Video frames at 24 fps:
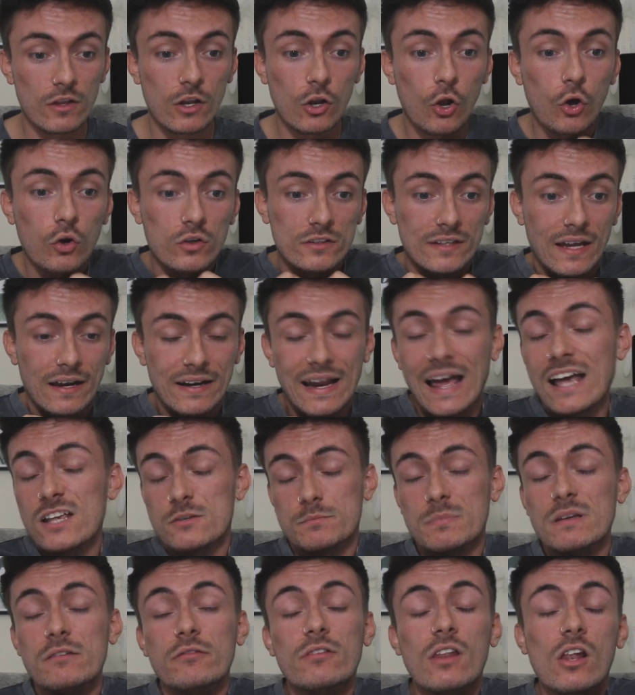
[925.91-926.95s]
lockdown has
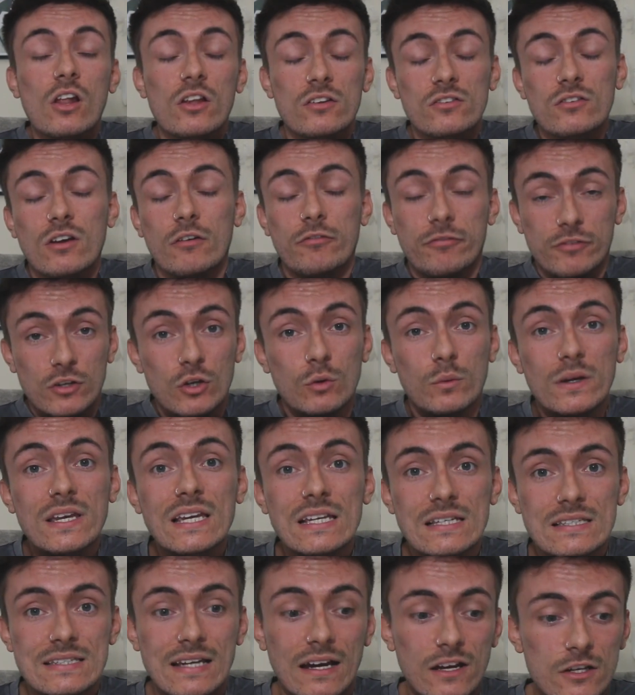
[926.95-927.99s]
been in the last few
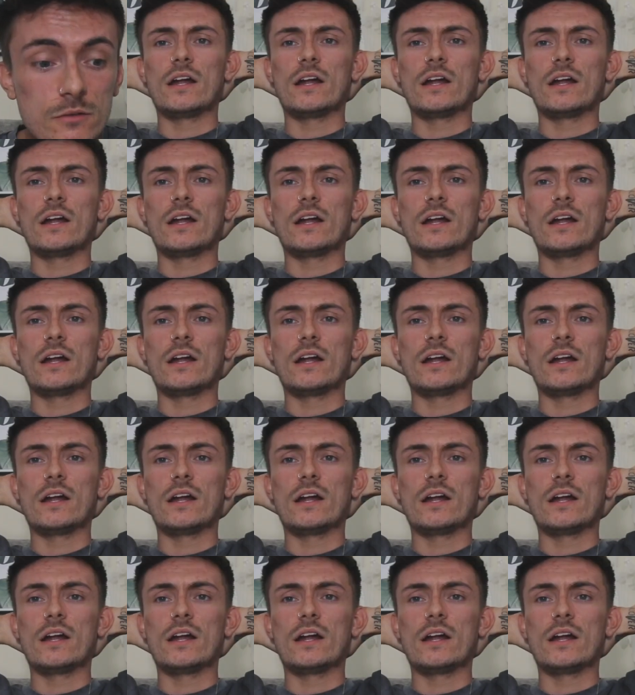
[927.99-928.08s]
weeks now,